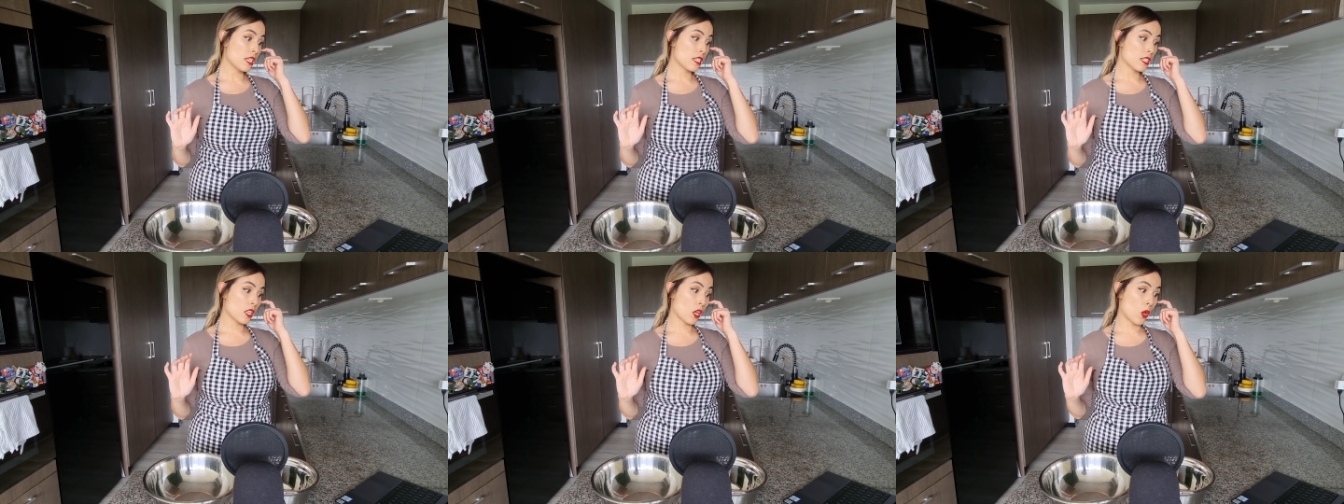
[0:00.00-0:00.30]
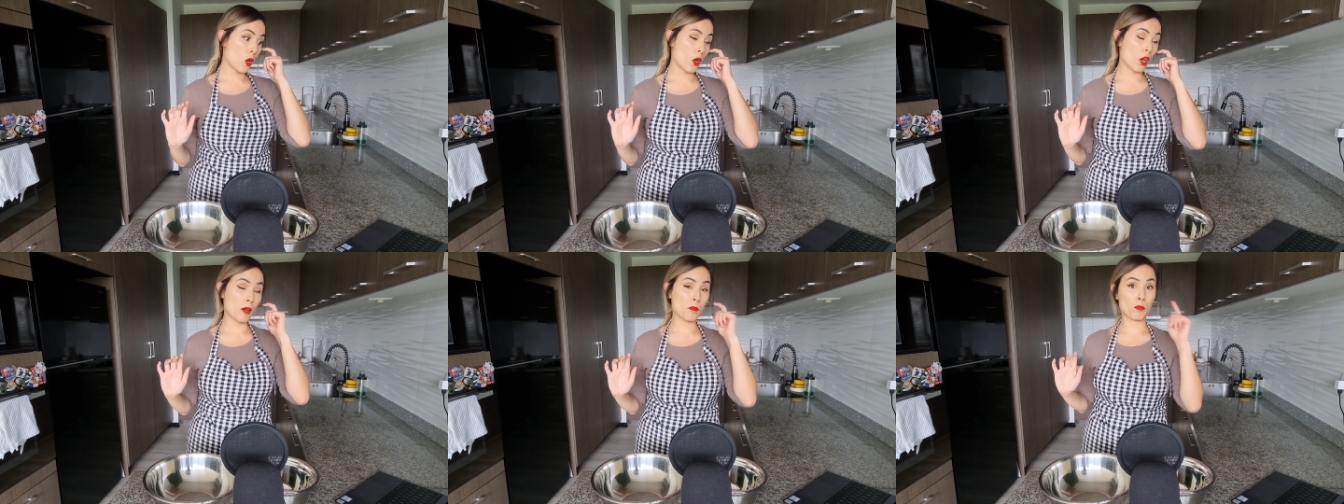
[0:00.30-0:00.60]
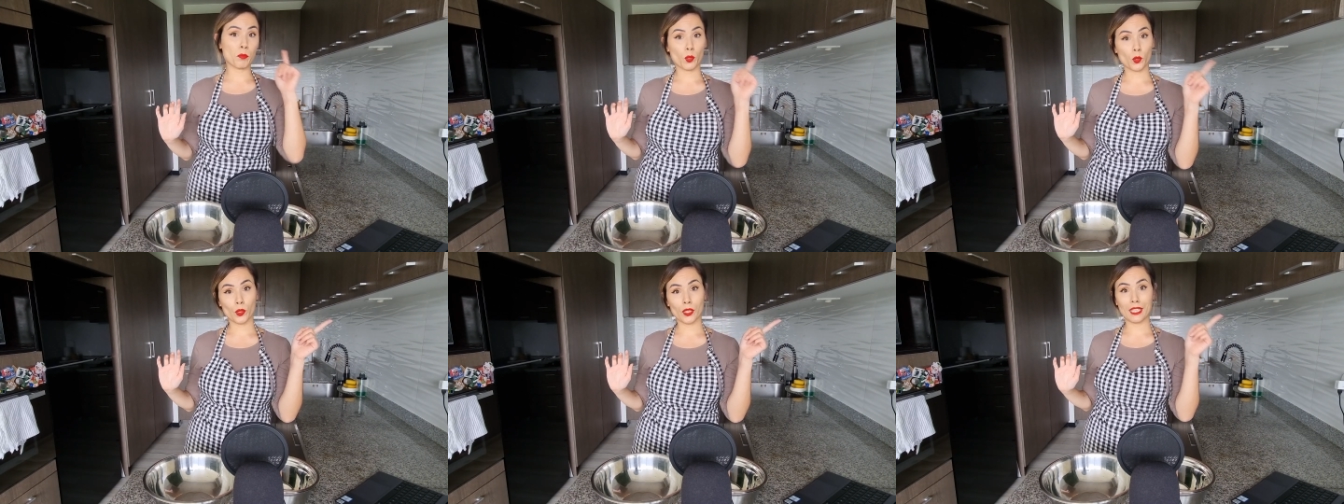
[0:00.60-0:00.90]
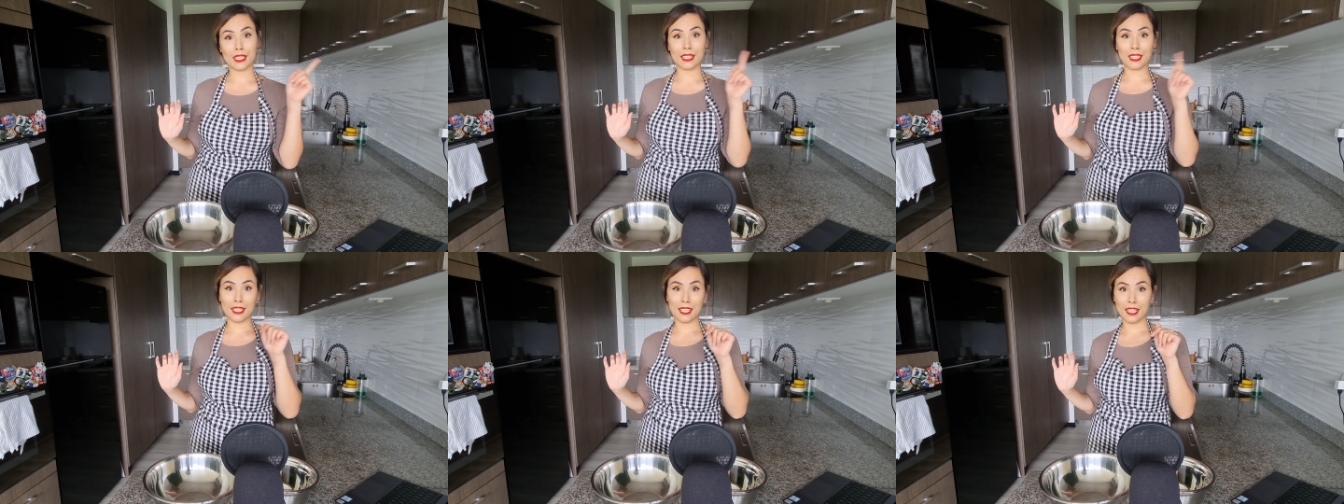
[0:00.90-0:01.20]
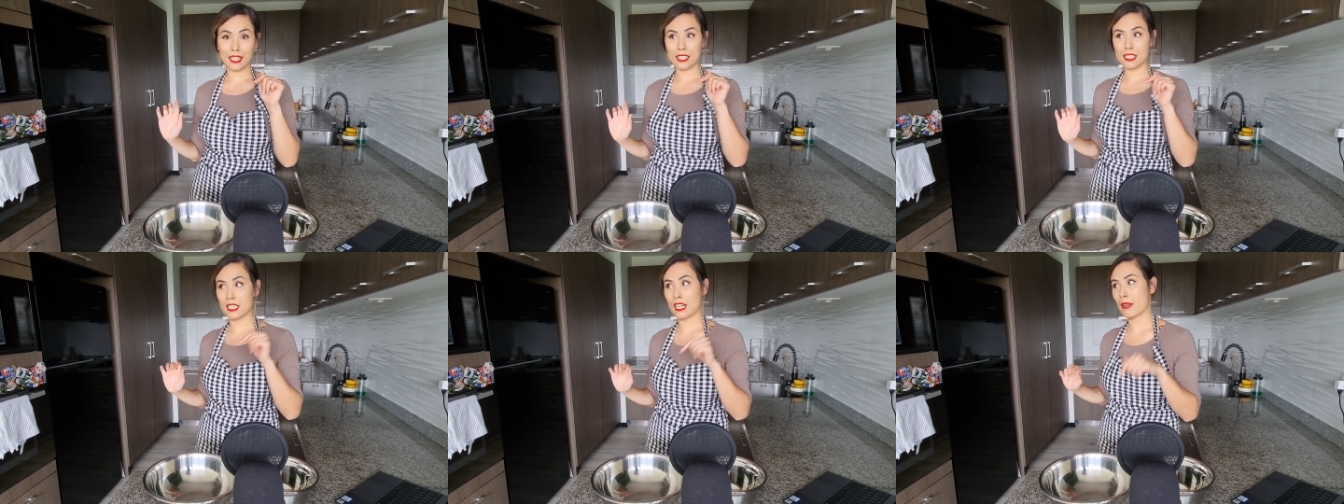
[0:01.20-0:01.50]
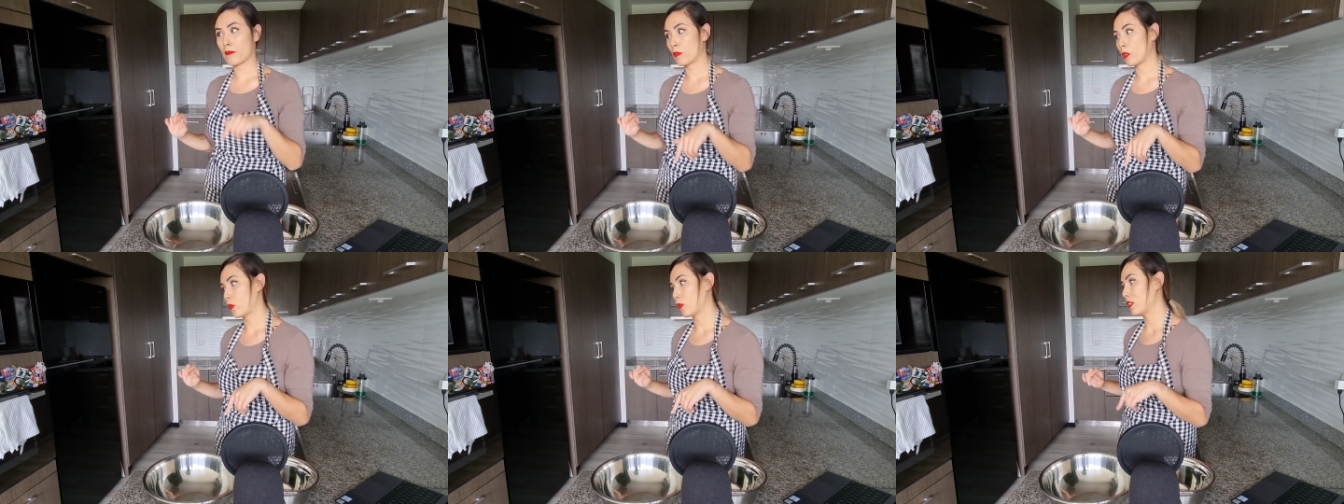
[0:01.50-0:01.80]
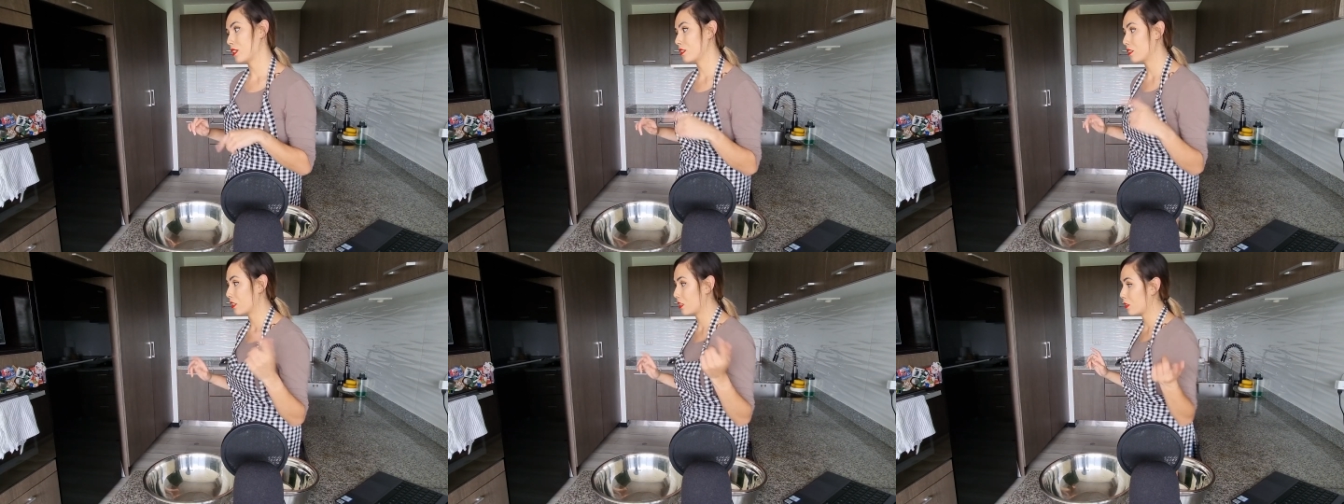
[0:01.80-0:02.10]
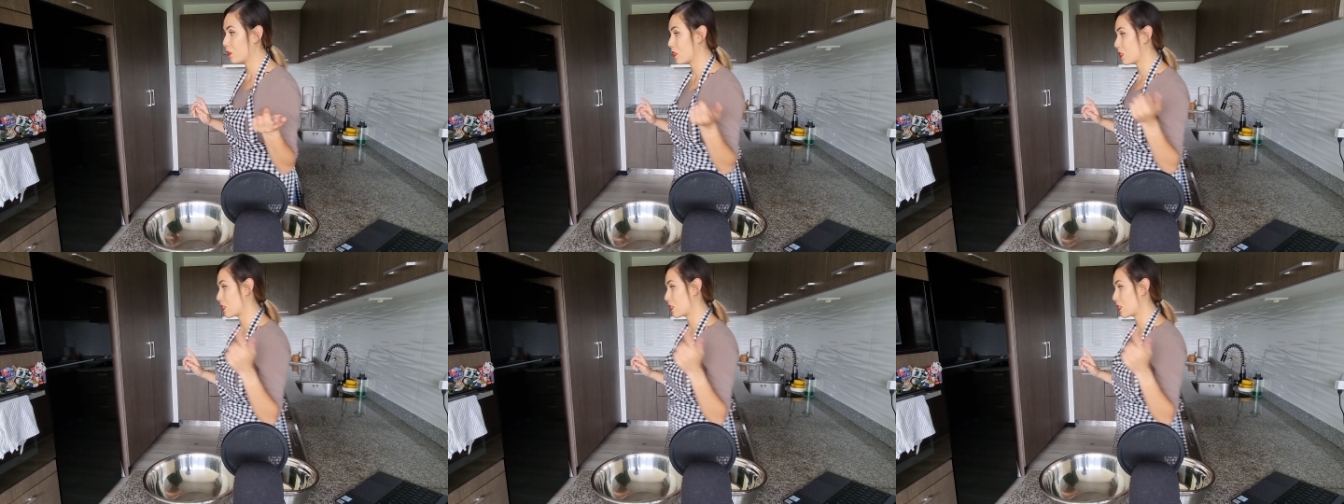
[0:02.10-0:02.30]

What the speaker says: So preheat, I'm going to